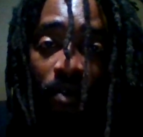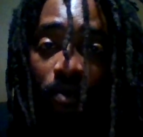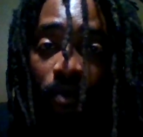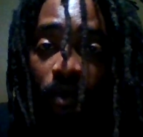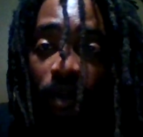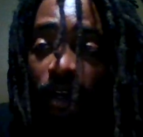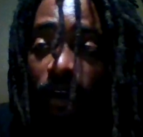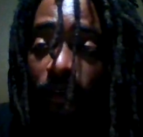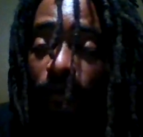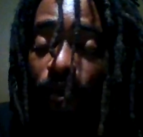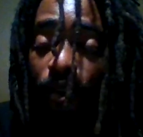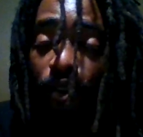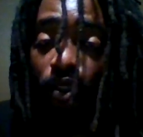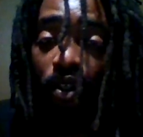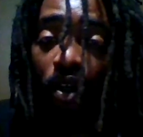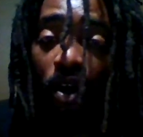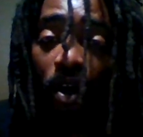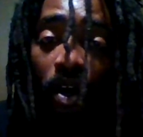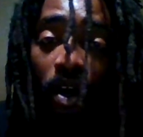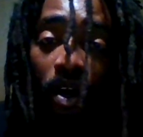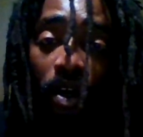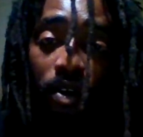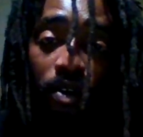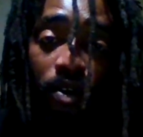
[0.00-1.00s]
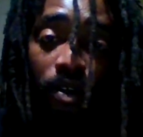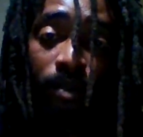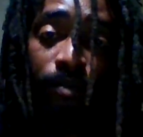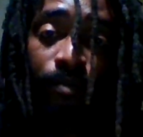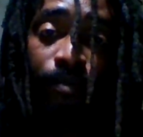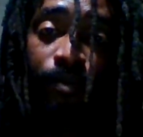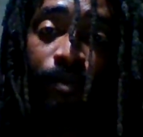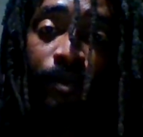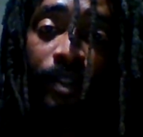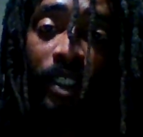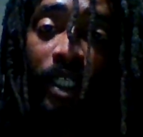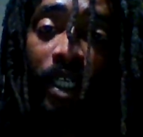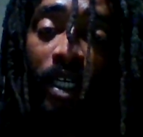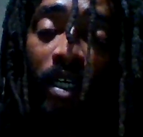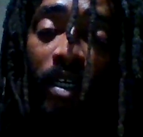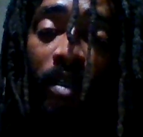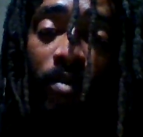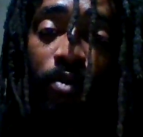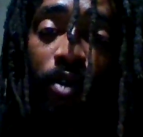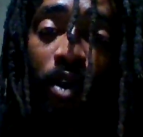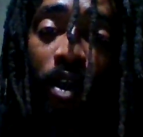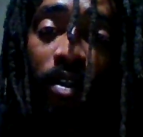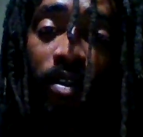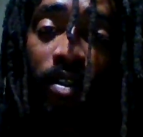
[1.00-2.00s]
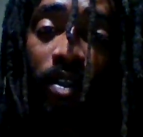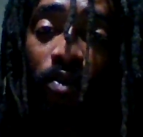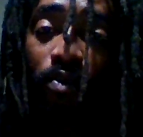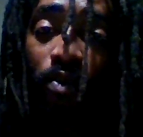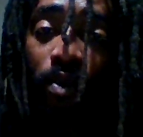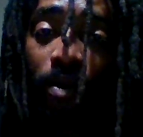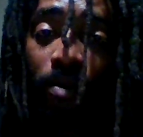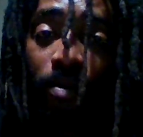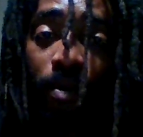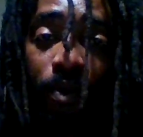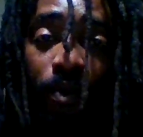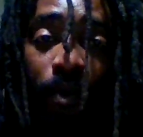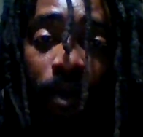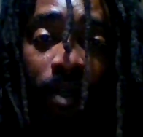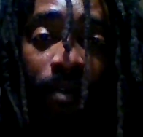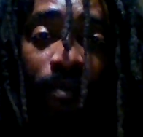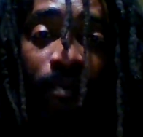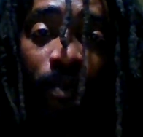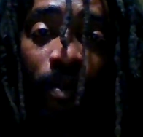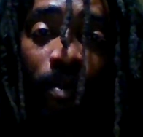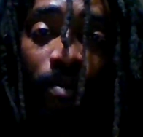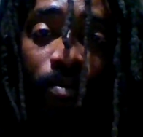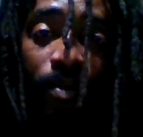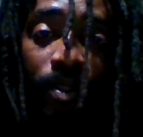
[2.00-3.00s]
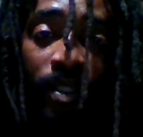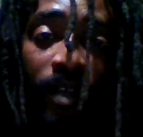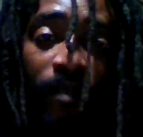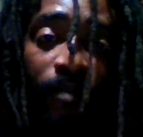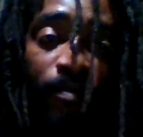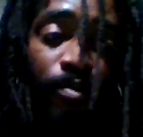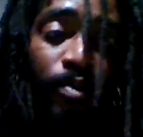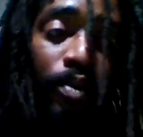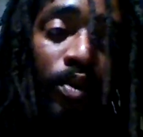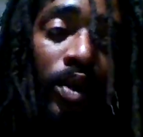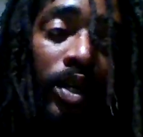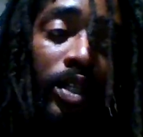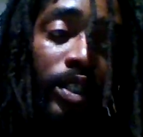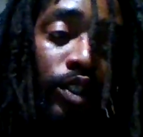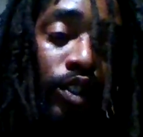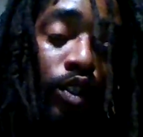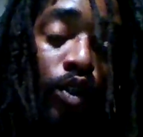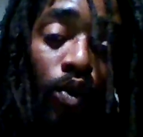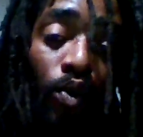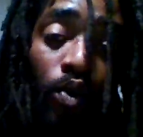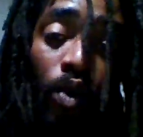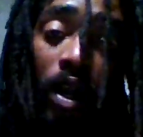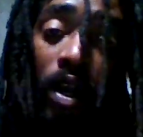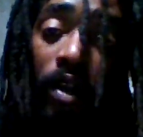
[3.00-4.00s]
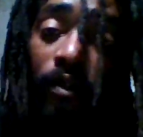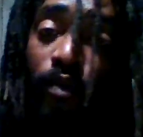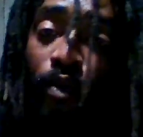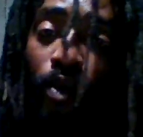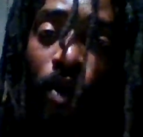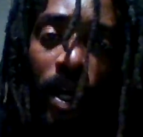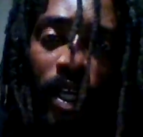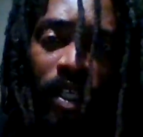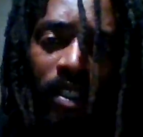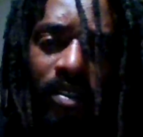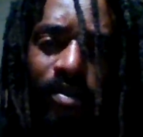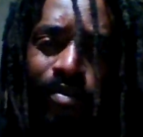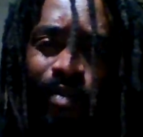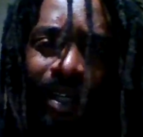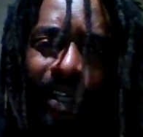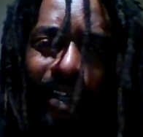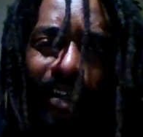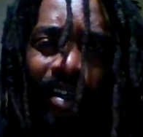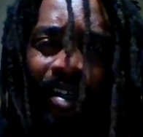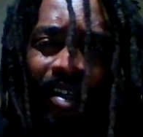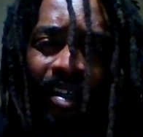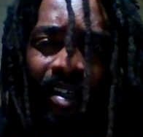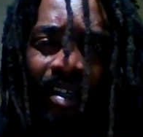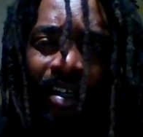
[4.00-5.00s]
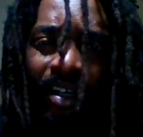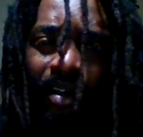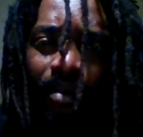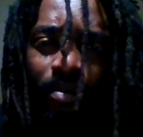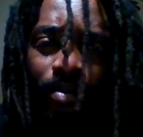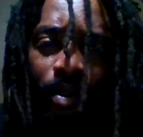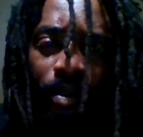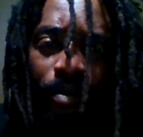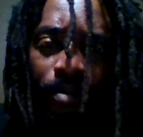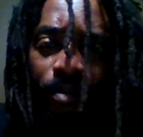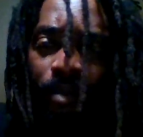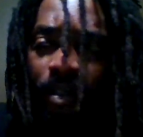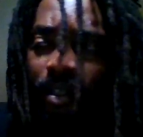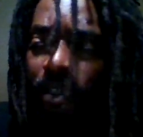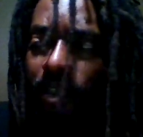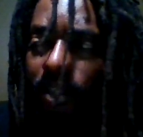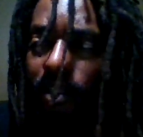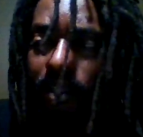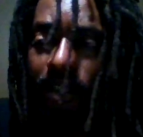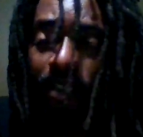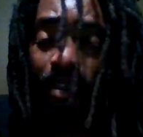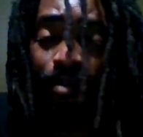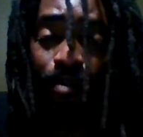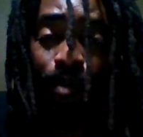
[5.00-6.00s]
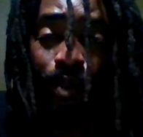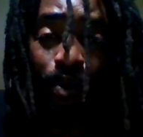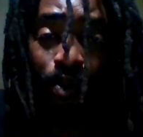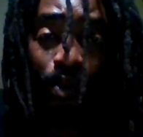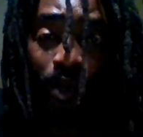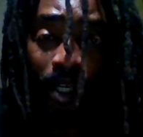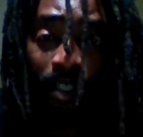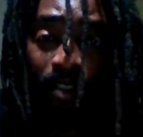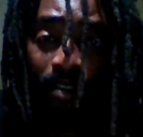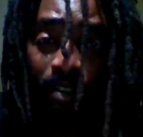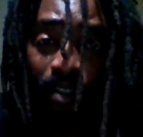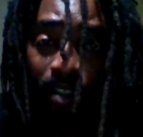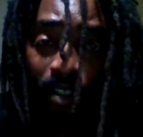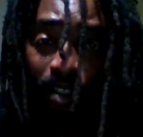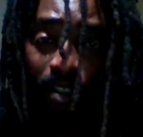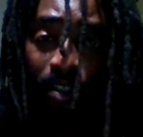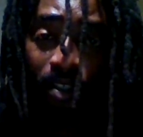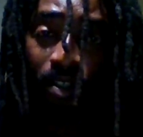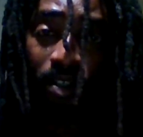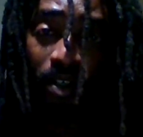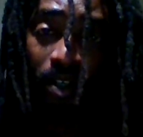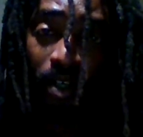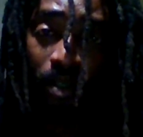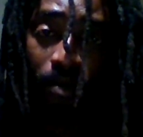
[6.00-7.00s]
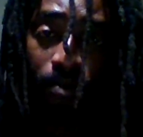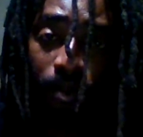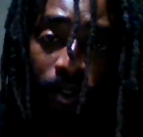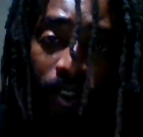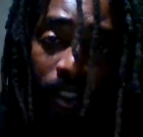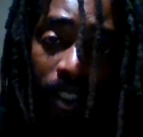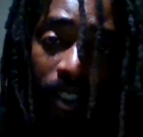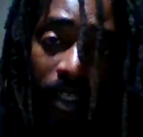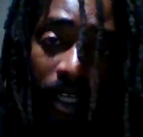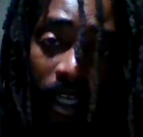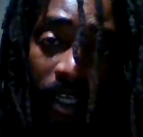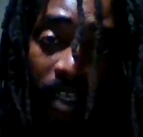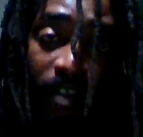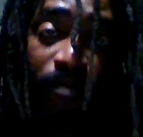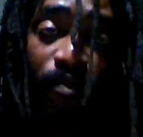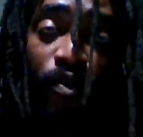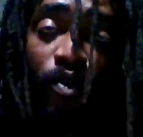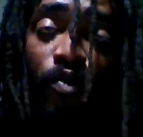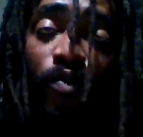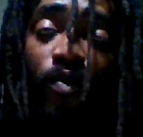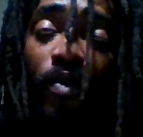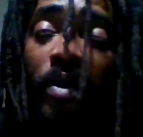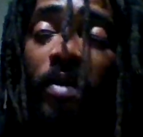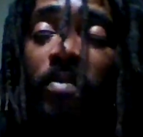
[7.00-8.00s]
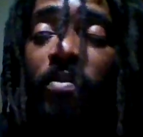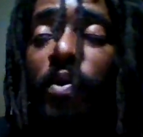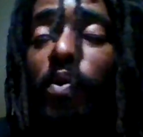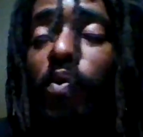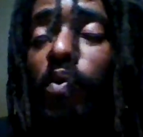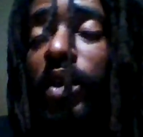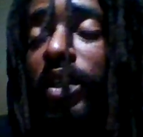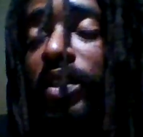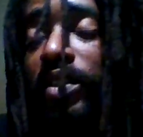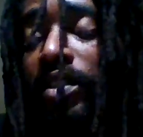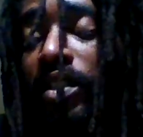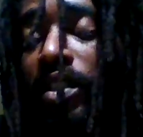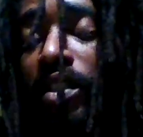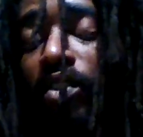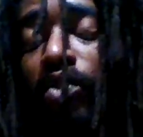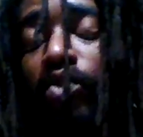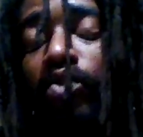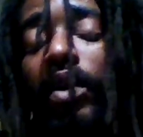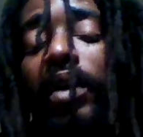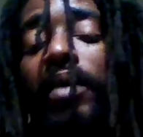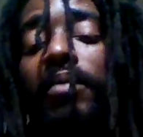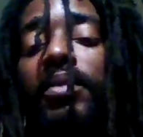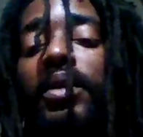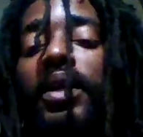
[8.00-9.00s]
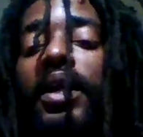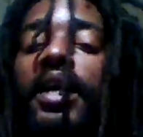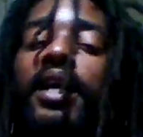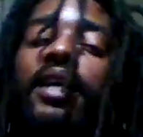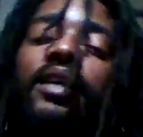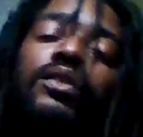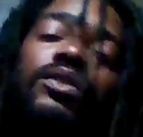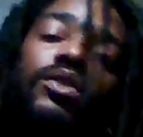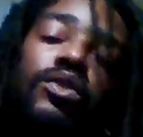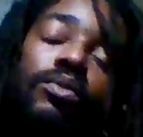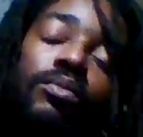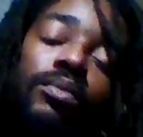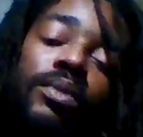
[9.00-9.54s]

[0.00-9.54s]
Whatever it's called. Or um, y'all think we'd be ready for them seven point two earthquakes, man, up in the, uh, in the Midwest? You know what I'm saying? Like, if you from the Midwest, then you able to answer.